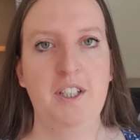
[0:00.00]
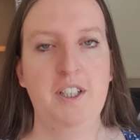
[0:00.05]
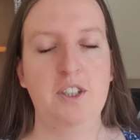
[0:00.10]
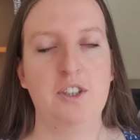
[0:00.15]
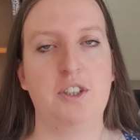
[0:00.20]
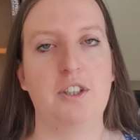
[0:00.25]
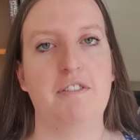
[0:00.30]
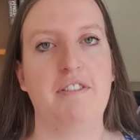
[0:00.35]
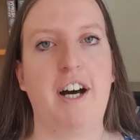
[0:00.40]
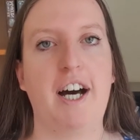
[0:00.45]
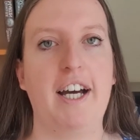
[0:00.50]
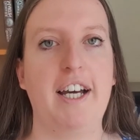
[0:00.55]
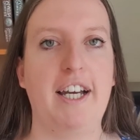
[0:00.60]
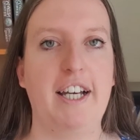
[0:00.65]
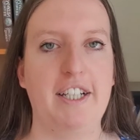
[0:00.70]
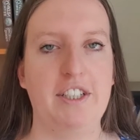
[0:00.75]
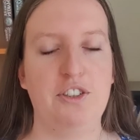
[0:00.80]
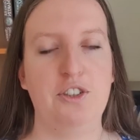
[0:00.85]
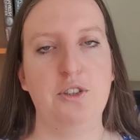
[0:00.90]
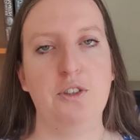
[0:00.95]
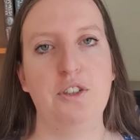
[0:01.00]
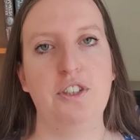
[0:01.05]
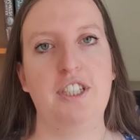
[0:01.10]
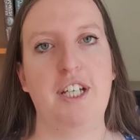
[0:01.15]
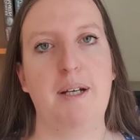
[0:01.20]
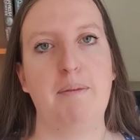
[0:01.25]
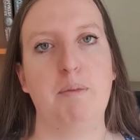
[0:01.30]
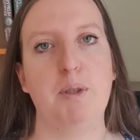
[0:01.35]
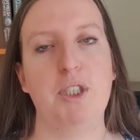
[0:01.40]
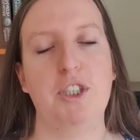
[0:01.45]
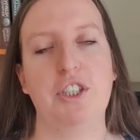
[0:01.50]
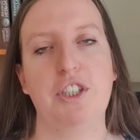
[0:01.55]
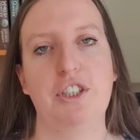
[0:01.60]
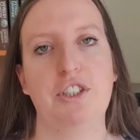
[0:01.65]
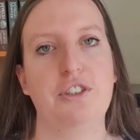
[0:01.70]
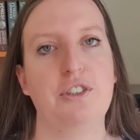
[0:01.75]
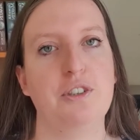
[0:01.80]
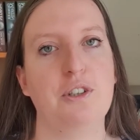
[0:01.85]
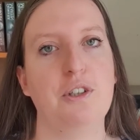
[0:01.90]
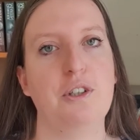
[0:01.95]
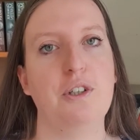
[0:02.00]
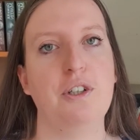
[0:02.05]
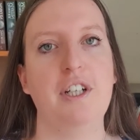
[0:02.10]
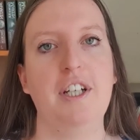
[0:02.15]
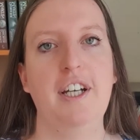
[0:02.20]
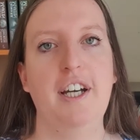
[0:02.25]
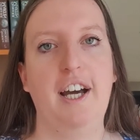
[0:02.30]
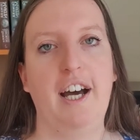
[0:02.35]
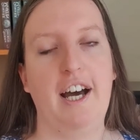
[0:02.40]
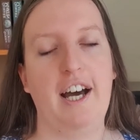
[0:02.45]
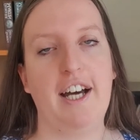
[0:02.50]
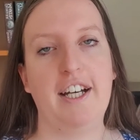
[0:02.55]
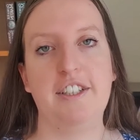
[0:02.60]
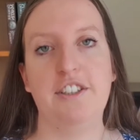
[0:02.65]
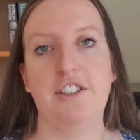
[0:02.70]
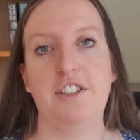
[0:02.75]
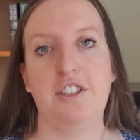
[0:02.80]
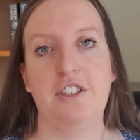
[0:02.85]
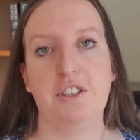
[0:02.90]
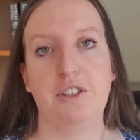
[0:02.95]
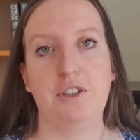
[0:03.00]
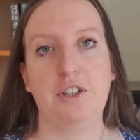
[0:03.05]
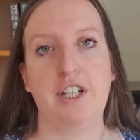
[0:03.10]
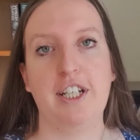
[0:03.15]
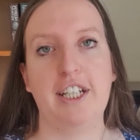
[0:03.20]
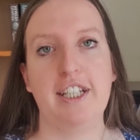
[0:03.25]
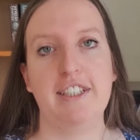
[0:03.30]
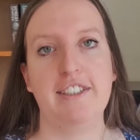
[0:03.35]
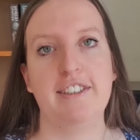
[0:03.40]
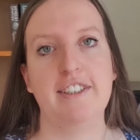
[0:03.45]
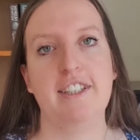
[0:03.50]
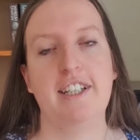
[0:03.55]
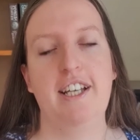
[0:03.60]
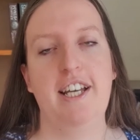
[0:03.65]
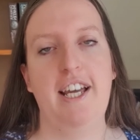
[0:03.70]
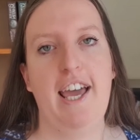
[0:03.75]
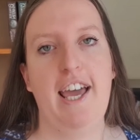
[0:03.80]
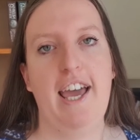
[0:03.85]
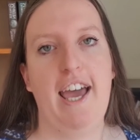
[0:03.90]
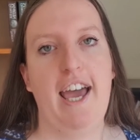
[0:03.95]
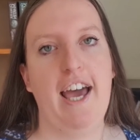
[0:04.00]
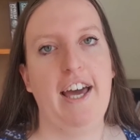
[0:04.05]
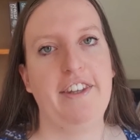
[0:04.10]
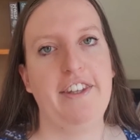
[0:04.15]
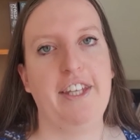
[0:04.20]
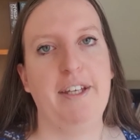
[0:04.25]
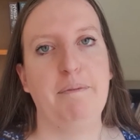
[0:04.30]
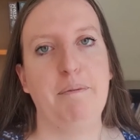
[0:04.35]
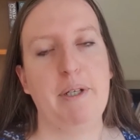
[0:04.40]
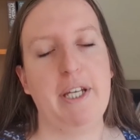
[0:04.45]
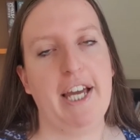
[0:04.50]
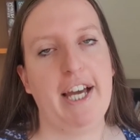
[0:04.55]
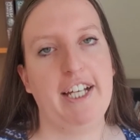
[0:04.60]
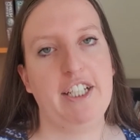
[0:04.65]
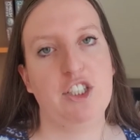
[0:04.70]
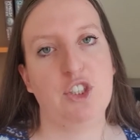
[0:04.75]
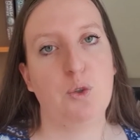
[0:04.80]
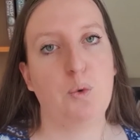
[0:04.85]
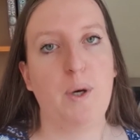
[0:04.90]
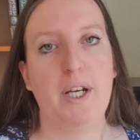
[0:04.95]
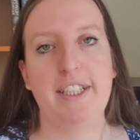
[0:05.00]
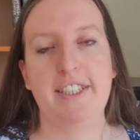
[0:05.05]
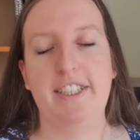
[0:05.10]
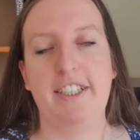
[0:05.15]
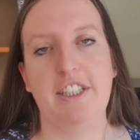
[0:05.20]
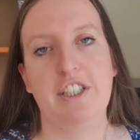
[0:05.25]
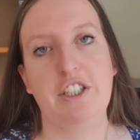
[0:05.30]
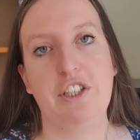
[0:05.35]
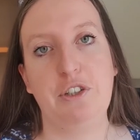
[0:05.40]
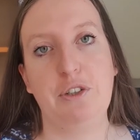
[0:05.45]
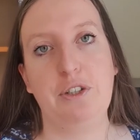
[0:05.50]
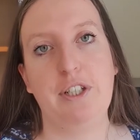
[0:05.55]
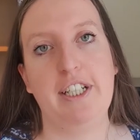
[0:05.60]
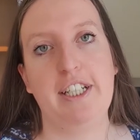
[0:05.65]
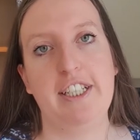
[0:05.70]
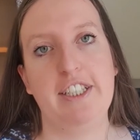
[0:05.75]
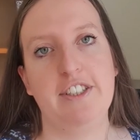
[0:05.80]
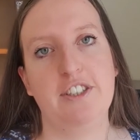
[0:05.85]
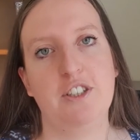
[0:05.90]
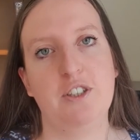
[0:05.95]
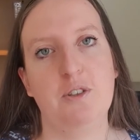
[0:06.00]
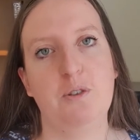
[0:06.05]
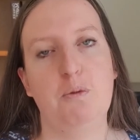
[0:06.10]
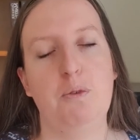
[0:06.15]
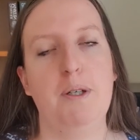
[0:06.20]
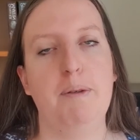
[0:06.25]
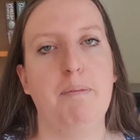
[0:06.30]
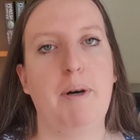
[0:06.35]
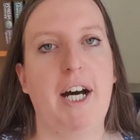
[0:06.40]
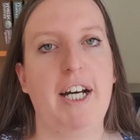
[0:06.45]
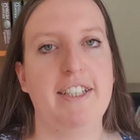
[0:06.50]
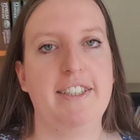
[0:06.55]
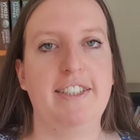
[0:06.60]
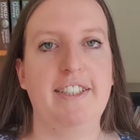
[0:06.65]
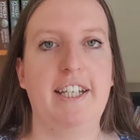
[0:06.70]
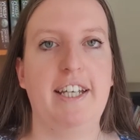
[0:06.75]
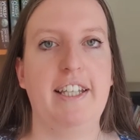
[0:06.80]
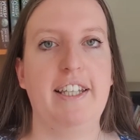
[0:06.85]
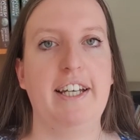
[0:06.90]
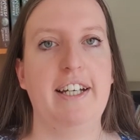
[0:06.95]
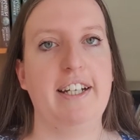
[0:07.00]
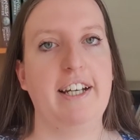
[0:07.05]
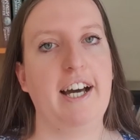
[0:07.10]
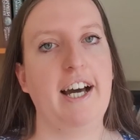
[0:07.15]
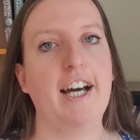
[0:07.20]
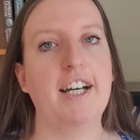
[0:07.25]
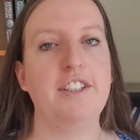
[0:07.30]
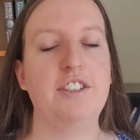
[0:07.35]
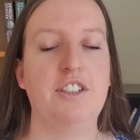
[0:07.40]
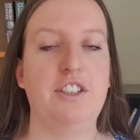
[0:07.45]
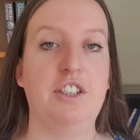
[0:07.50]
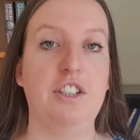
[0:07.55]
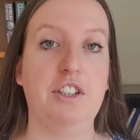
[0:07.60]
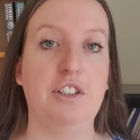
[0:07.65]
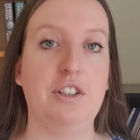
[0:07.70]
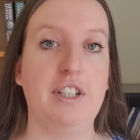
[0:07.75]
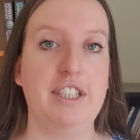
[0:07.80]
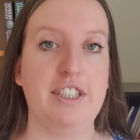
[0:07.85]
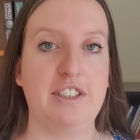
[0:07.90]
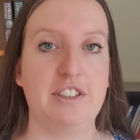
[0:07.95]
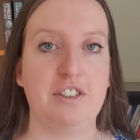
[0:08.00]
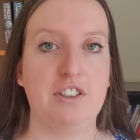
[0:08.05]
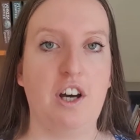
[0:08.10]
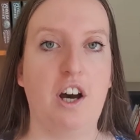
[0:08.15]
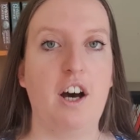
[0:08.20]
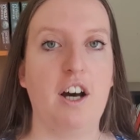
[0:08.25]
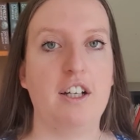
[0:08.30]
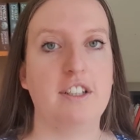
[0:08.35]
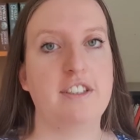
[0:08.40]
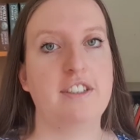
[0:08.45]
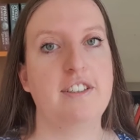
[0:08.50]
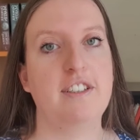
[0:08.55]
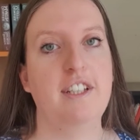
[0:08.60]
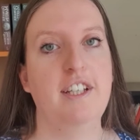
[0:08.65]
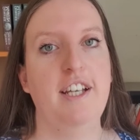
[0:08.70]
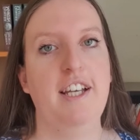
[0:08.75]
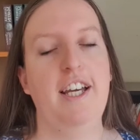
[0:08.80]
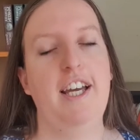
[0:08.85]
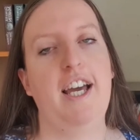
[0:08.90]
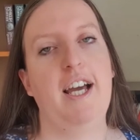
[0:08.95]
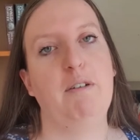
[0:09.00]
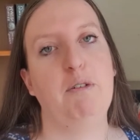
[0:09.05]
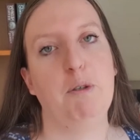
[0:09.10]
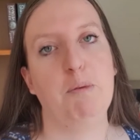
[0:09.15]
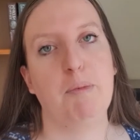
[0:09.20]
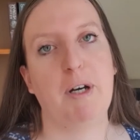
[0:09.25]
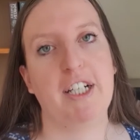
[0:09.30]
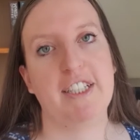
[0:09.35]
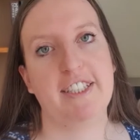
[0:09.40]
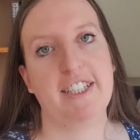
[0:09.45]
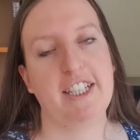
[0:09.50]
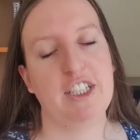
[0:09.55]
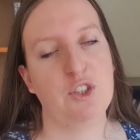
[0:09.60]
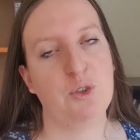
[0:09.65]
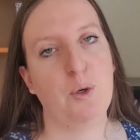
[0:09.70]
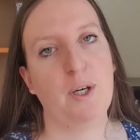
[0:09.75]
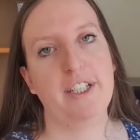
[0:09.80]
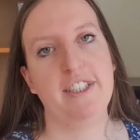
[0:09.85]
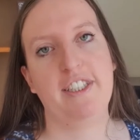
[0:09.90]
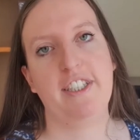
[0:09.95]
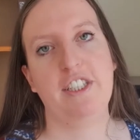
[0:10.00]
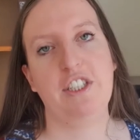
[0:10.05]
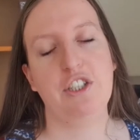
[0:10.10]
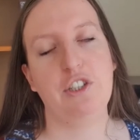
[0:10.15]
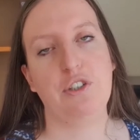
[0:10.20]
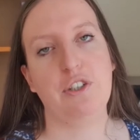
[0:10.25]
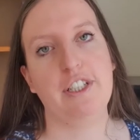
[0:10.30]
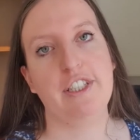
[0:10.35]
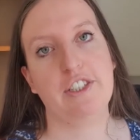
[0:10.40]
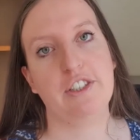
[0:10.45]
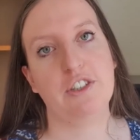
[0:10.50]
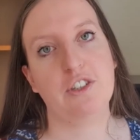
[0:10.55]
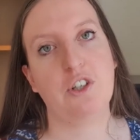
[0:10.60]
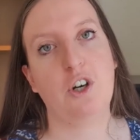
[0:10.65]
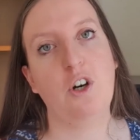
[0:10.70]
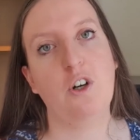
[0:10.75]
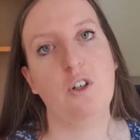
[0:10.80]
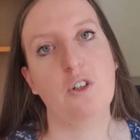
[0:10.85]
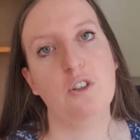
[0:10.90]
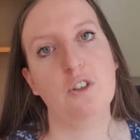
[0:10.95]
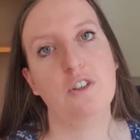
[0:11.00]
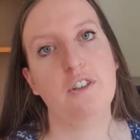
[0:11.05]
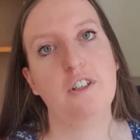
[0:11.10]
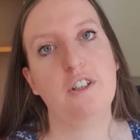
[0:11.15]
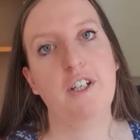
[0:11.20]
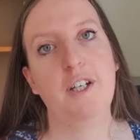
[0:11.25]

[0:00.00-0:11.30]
So if I had two temperatures, so 100 degrees, and then we had 20 degrees, we might say that 100 degrees is hot, and we might say 20 degrees is cold.